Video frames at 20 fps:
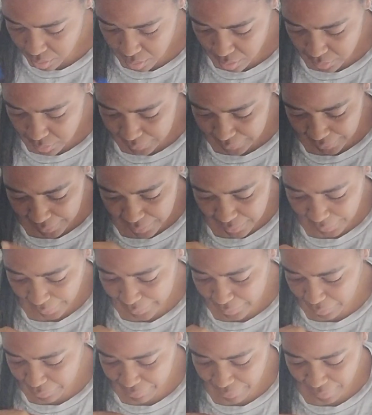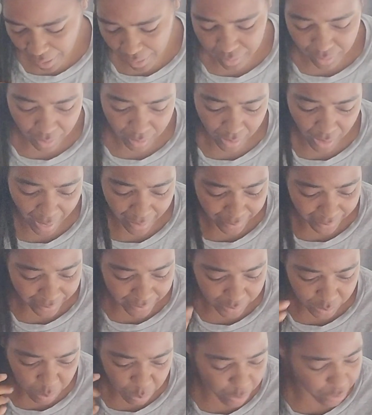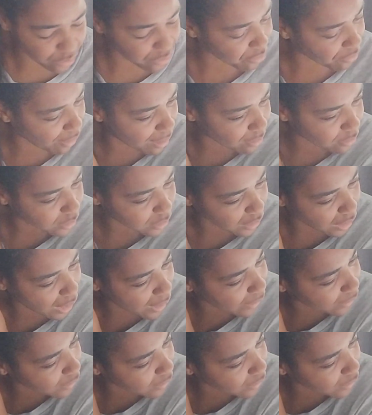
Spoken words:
didn't like the fact that I like to move around a lot. And he